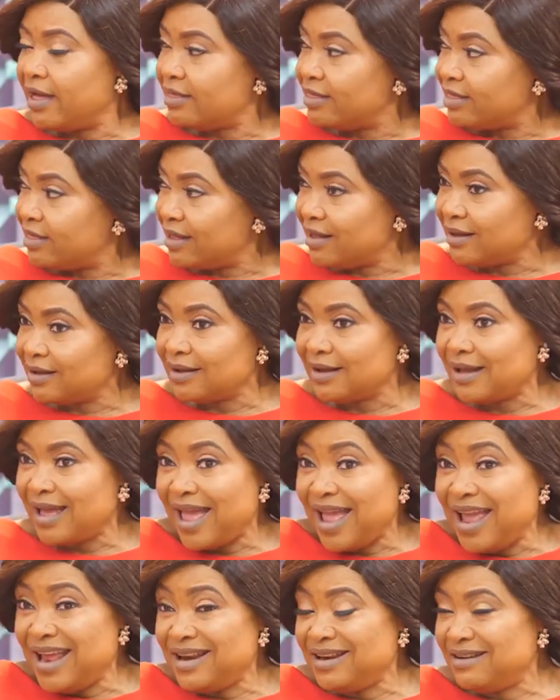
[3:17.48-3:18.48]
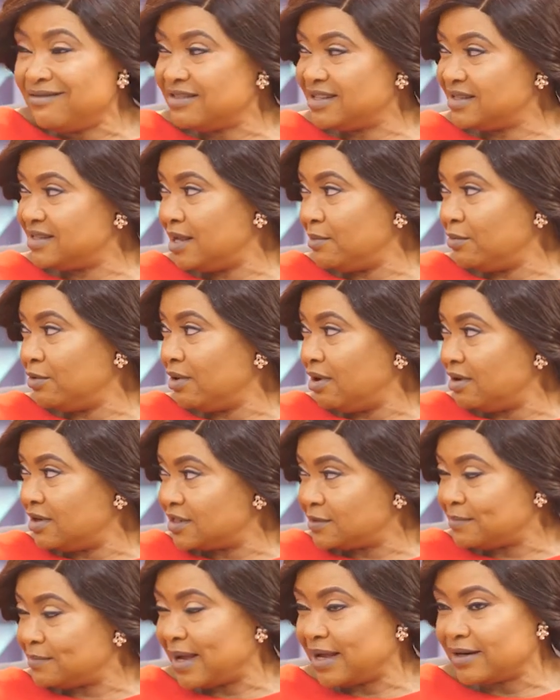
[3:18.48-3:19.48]
think any reasonable
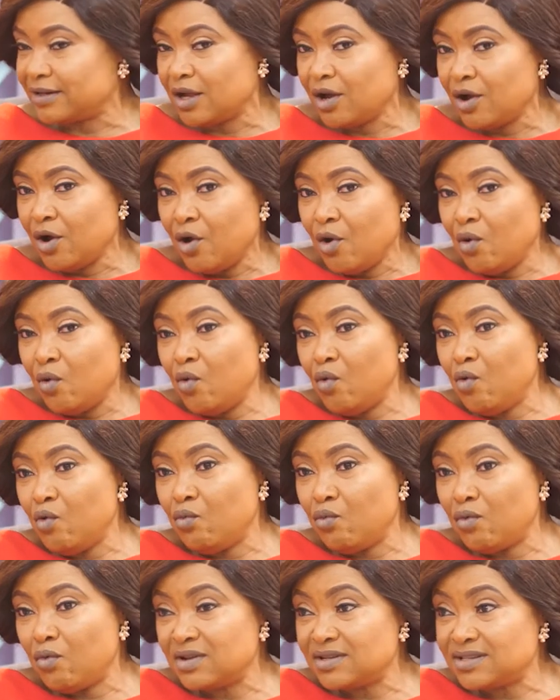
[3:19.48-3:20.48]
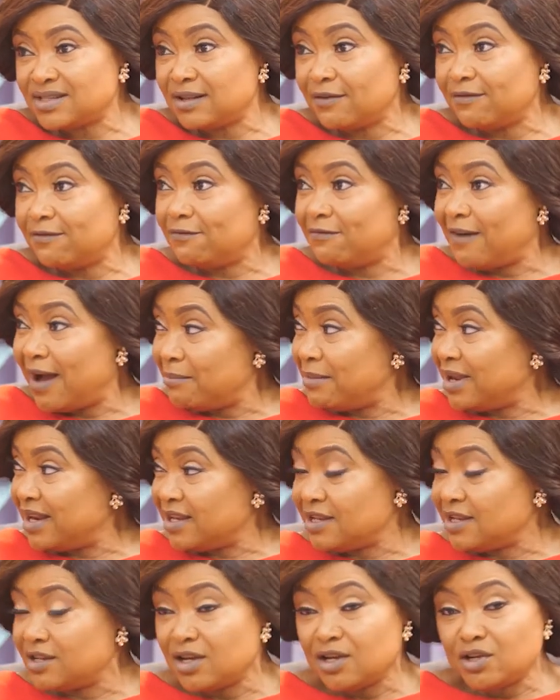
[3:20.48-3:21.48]
husband who wants the
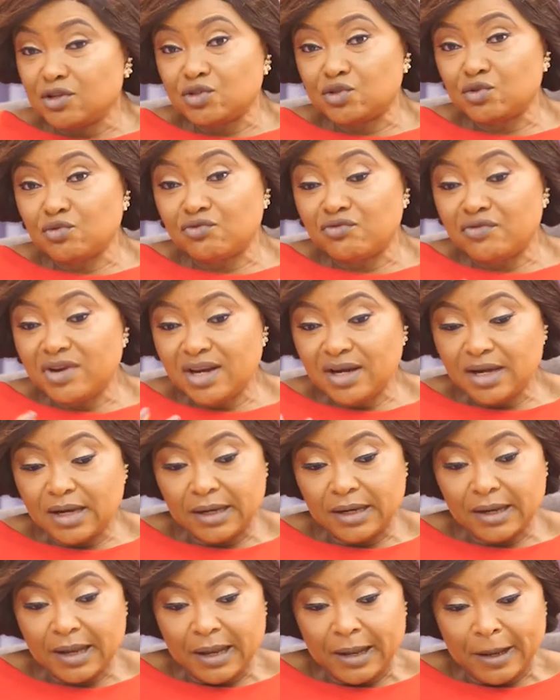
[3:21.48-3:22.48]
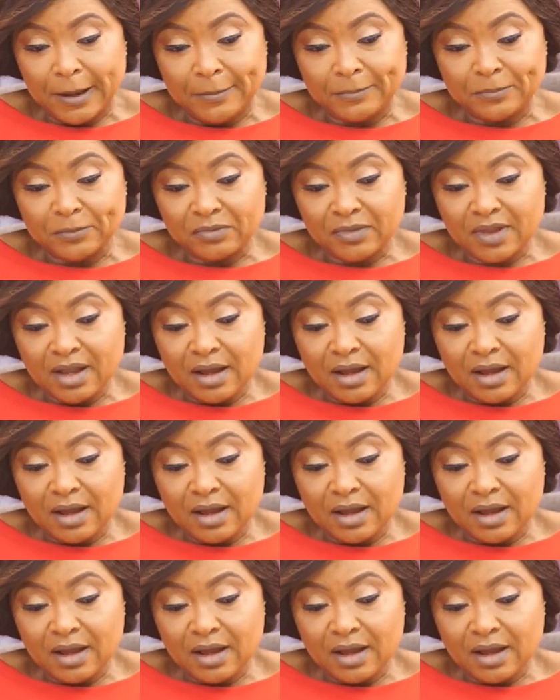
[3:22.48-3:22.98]
family to really have